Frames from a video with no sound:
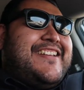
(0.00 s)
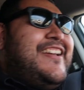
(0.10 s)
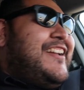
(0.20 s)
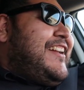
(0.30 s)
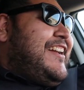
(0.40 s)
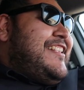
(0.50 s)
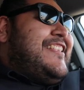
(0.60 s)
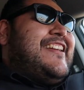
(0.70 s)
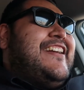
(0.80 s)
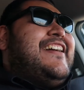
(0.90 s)

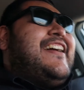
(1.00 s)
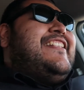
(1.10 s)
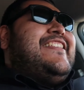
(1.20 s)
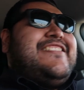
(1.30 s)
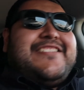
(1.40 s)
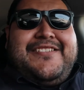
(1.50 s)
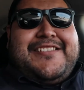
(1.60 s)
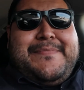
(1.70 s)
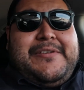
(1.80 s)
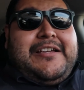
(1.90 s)
and they just
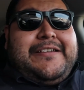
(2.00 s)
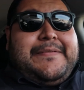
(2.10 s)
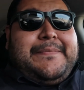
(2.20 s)
looked at me like,